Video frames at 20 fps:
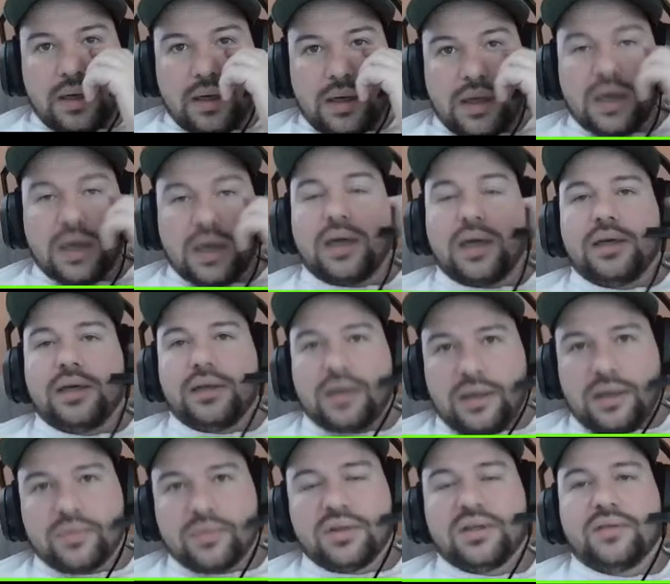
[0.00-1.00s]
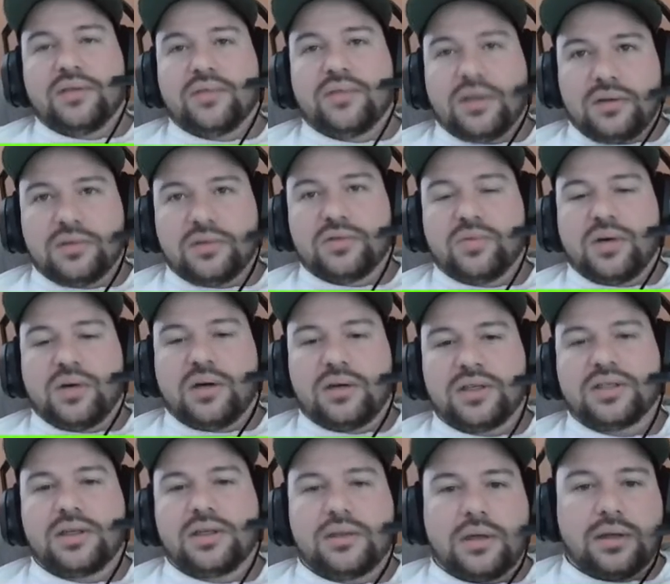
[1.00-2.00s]
I believe they do as well,
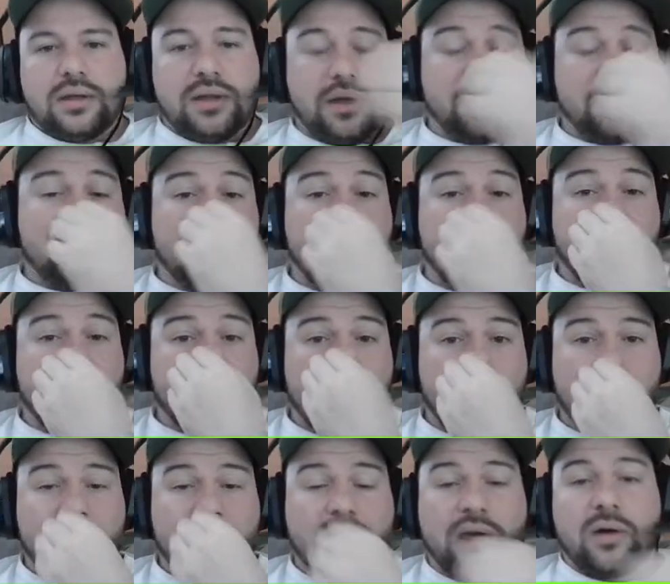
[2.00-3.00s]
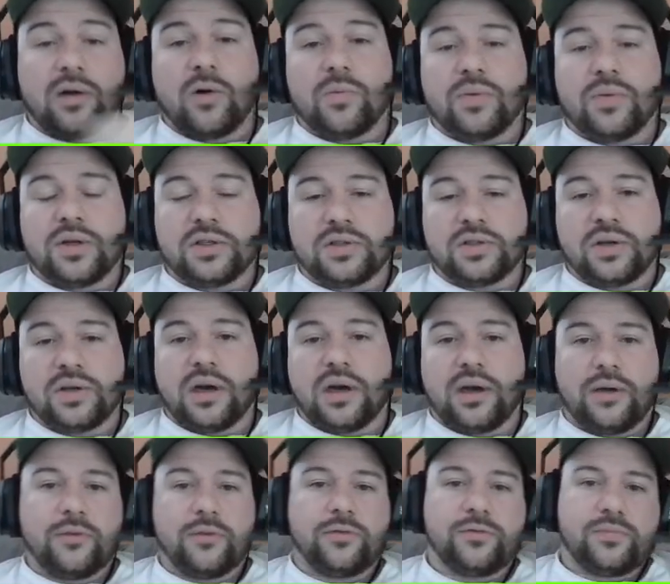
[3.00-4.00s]
because I think we came out on that opening
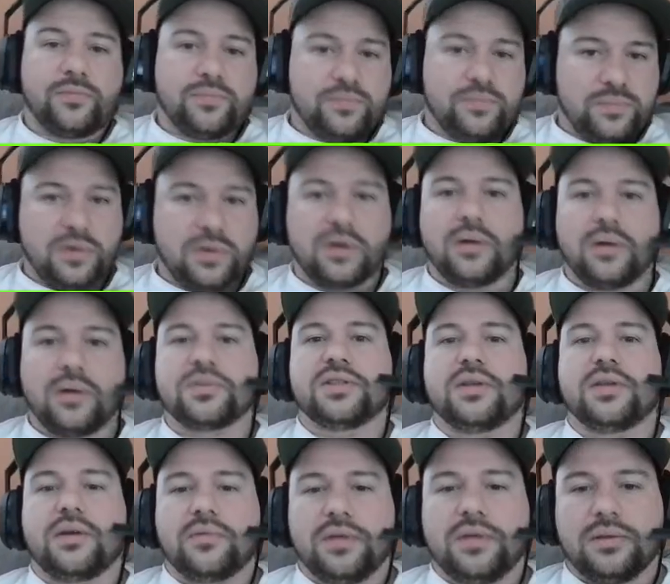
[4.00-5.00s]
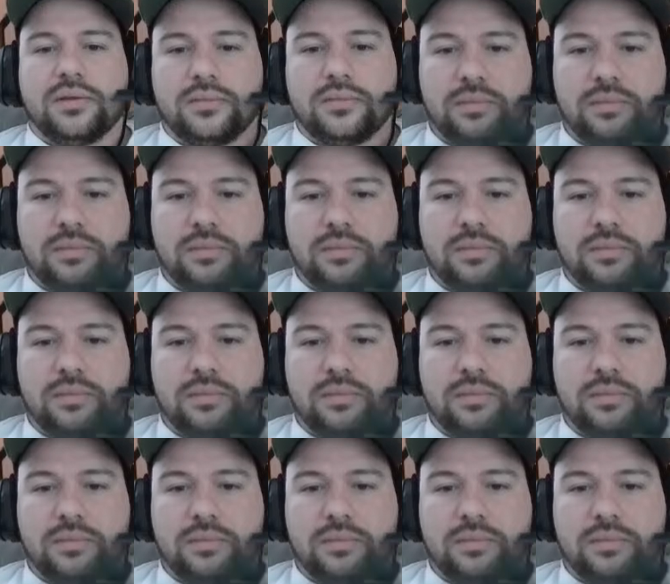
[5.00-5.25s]
drive, put up 7.